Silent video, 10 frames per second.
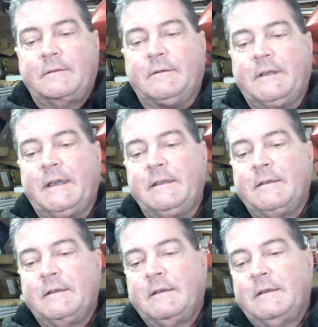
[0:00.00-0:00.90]
Okay?
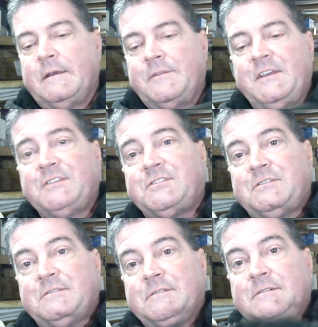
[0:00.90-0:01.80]
This
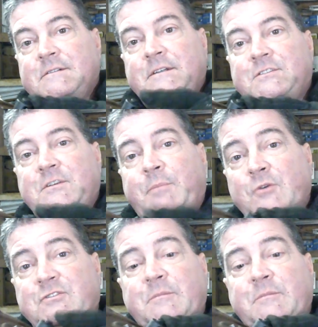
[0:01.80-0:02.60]
is supposed